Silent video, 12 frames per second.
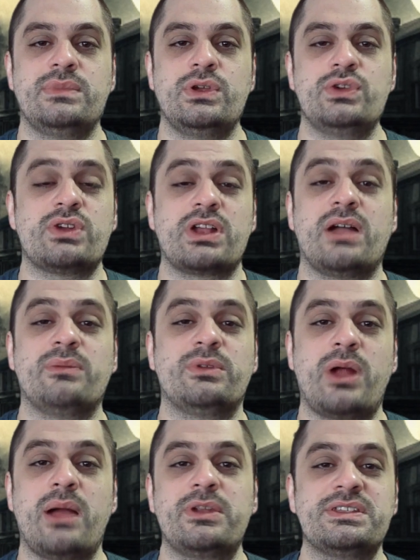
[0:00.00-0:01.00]
who sort of come to
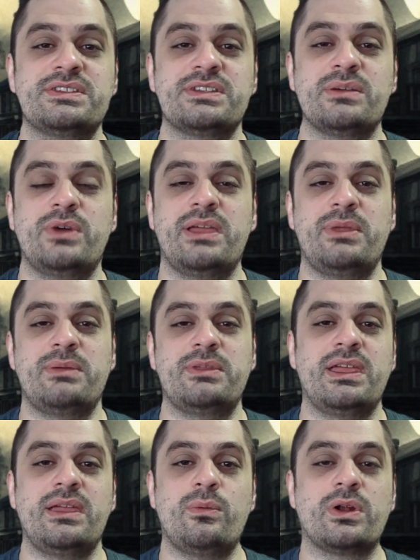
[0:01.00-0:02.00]
prominence in some way, and maybe
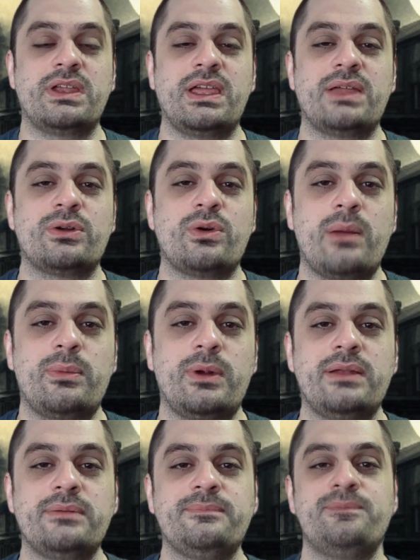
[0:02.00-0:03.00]
they work together and cooperate.
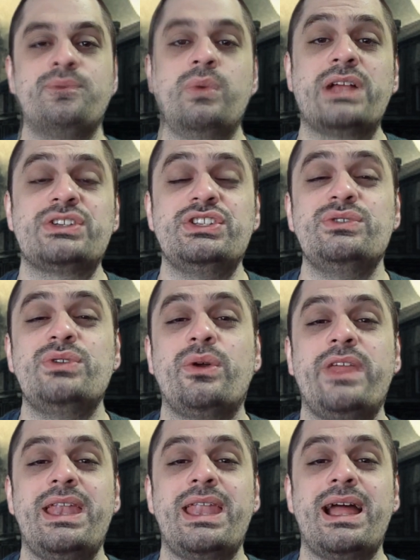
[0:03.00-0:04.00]
We actually do know
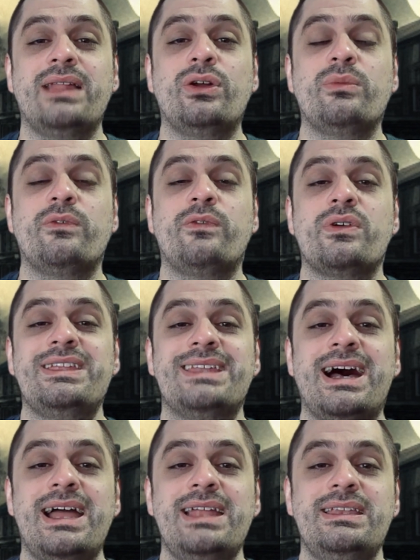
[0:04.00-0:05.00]
that not long before he
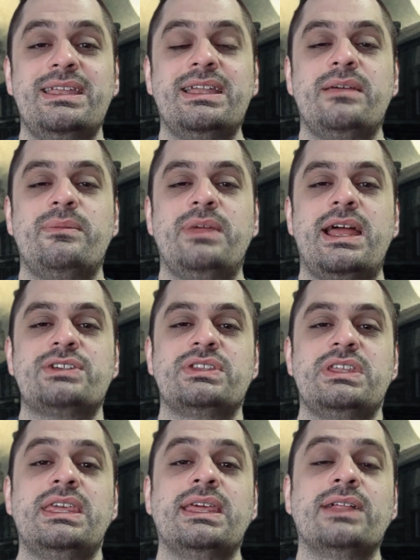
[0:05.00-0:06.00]
died, Nicodem had actually
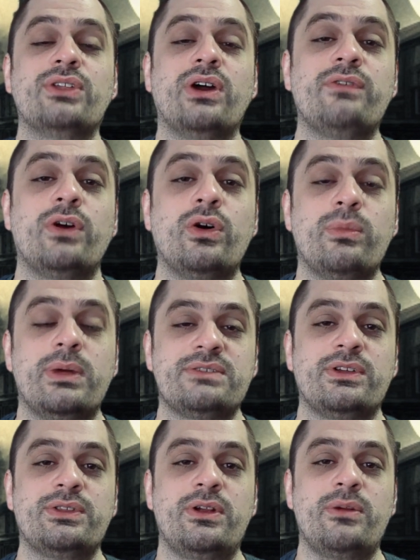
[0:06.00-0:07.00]
killed off a whole bunch of
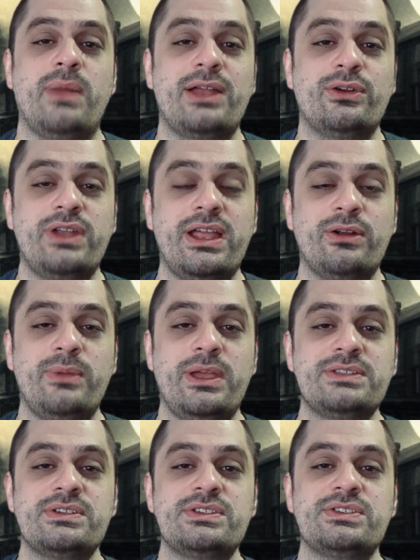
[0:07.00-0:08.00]
other minor
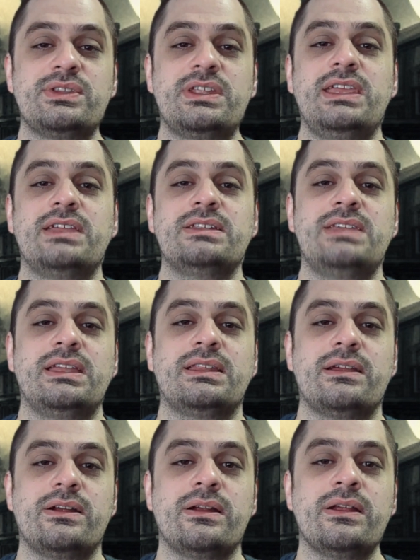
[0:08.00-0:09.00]
necromancers so that he could take
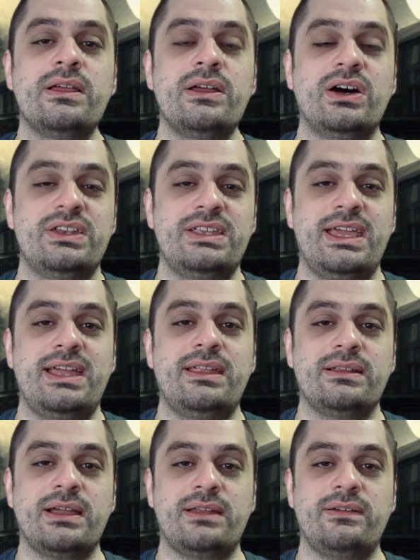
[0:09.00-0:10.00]
their undead and
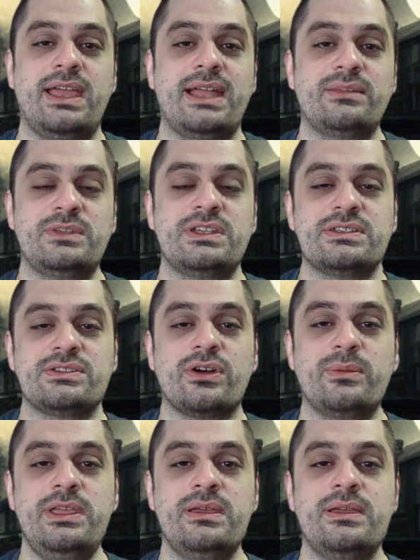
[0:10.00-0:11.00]
kind of add them to his
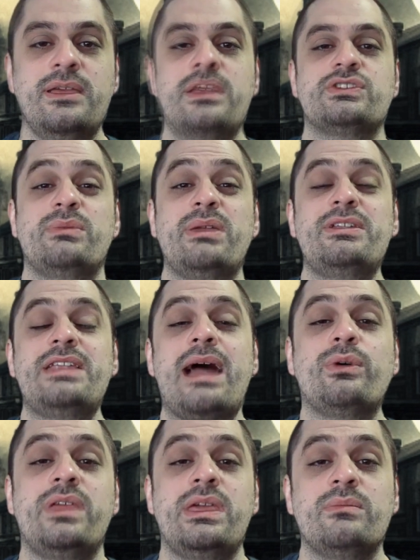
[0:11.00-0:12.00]
army. So maybe now
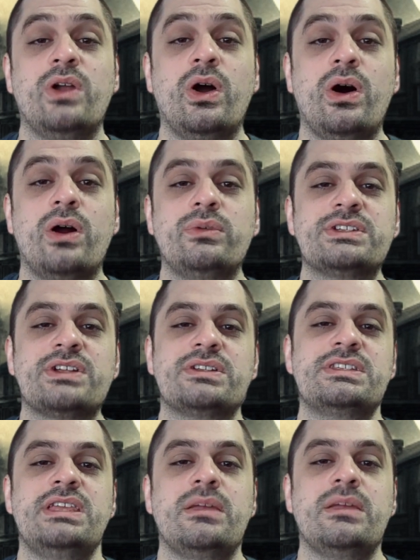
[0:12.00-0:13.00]
with him gone, we start
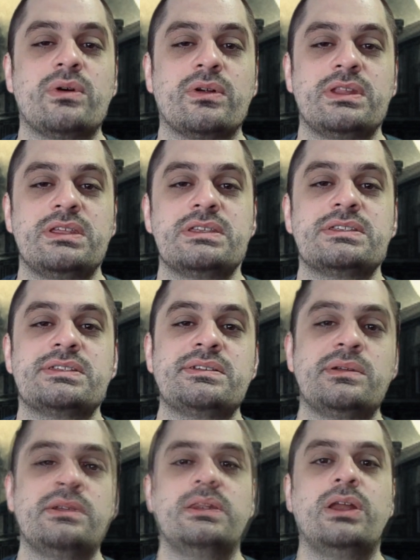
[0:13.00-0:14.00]
seeing more of these
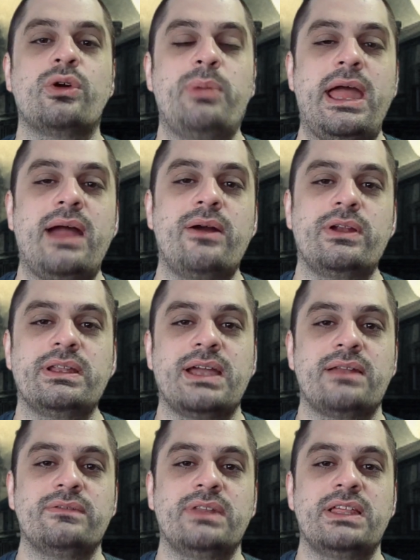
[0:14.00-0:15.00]
lower powered and
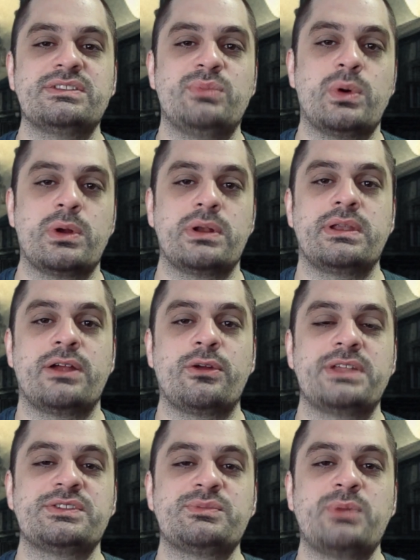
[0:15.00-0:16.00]
kind of less important
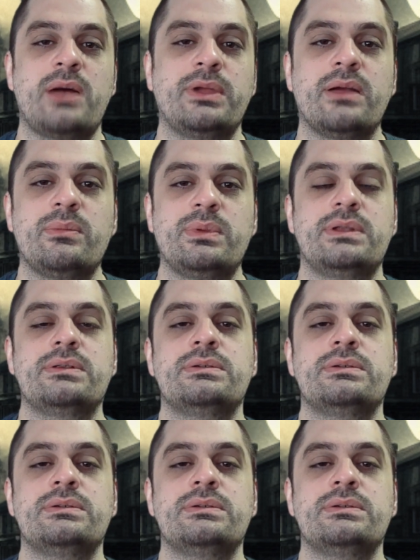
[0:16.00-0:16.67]
necromancers popping up and